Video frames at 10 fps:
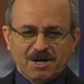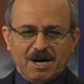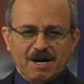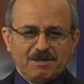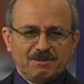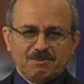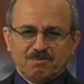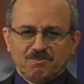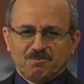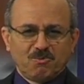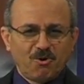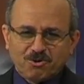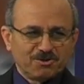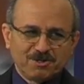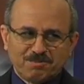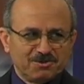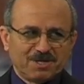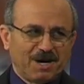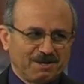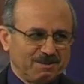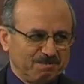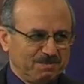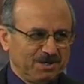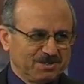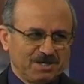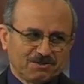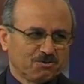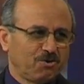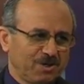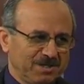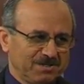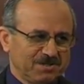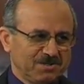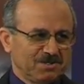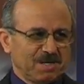and the Muslims are the best. As Qur'an says in